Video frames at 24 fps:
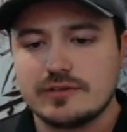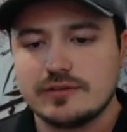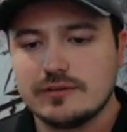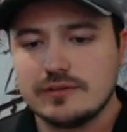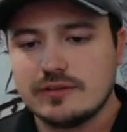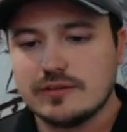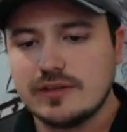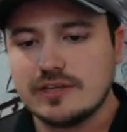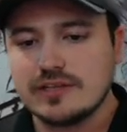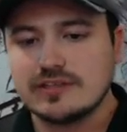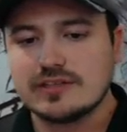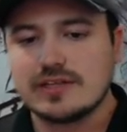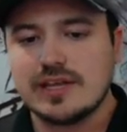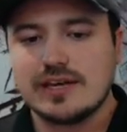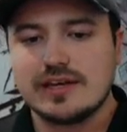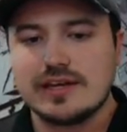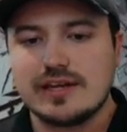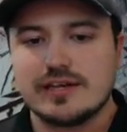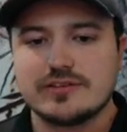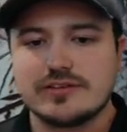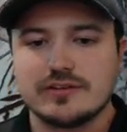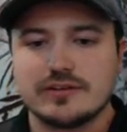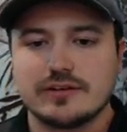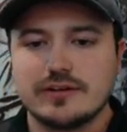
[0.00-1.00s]
things of that
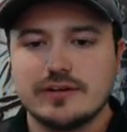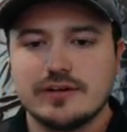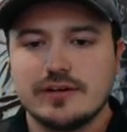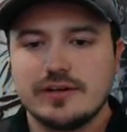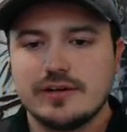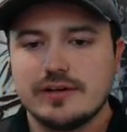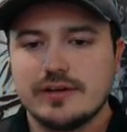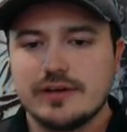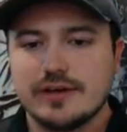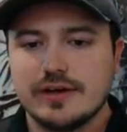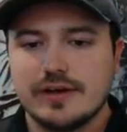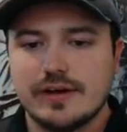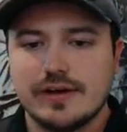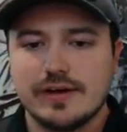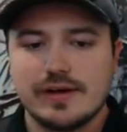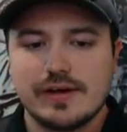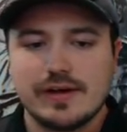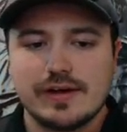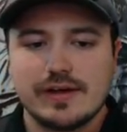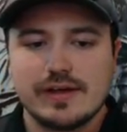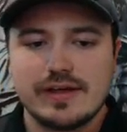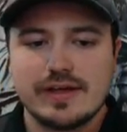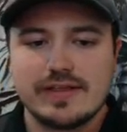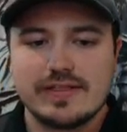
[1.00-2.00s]
nature.
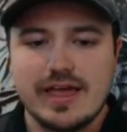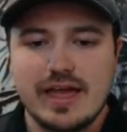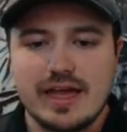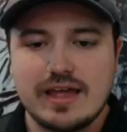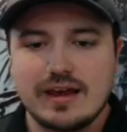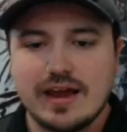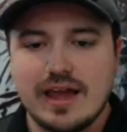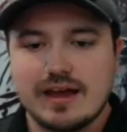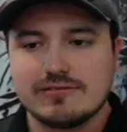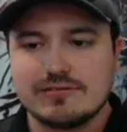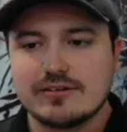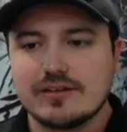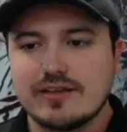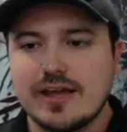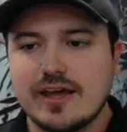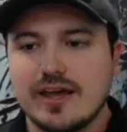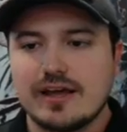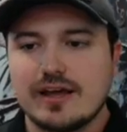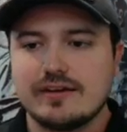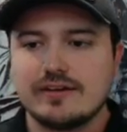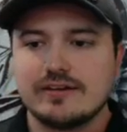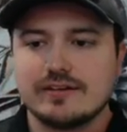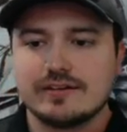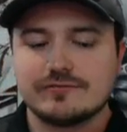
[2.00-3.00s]
And then after
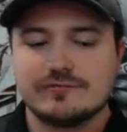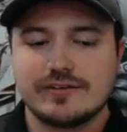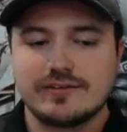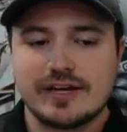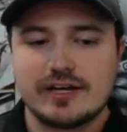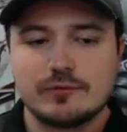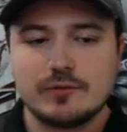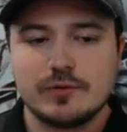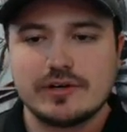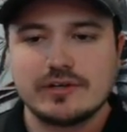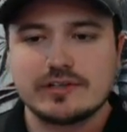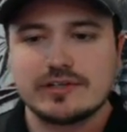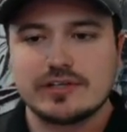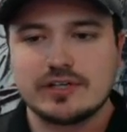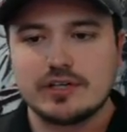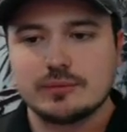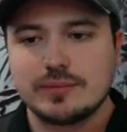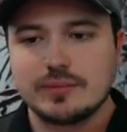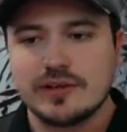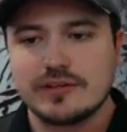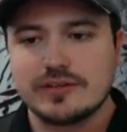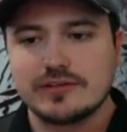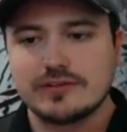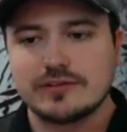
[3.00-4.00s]
that, the final one is
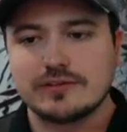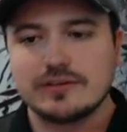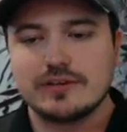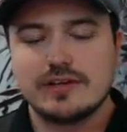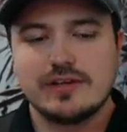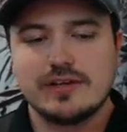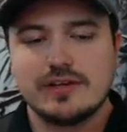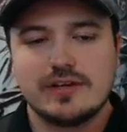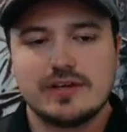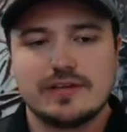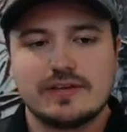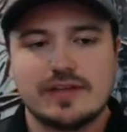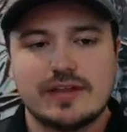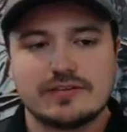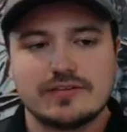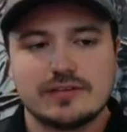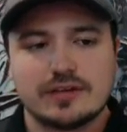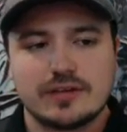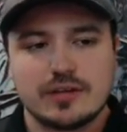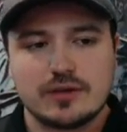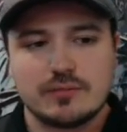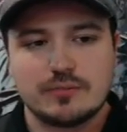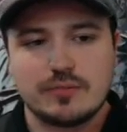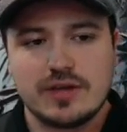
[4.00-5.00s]
guild puzzle, and that's
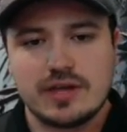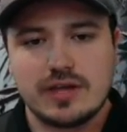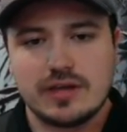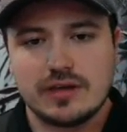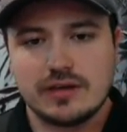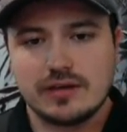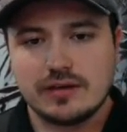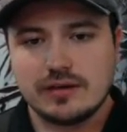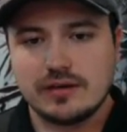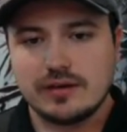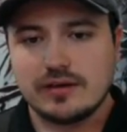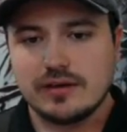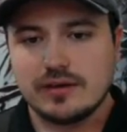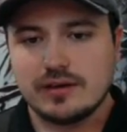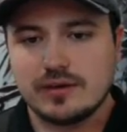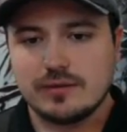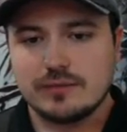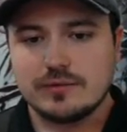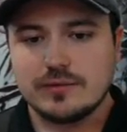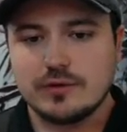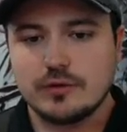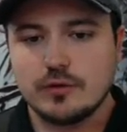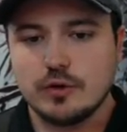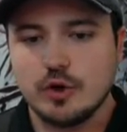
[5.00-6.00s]
like a big
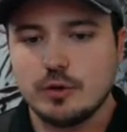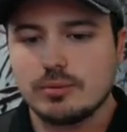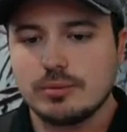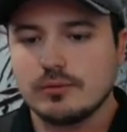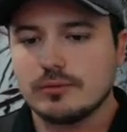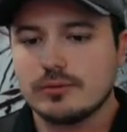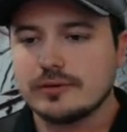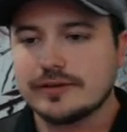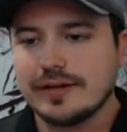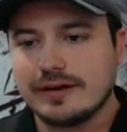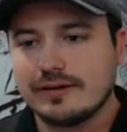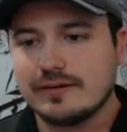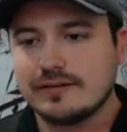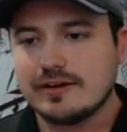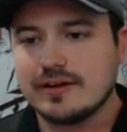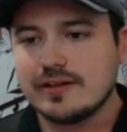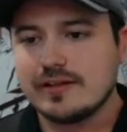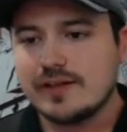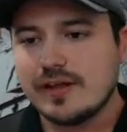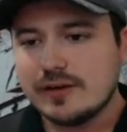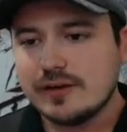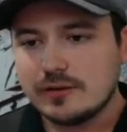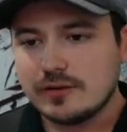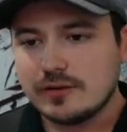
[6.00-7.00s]
open world area that you can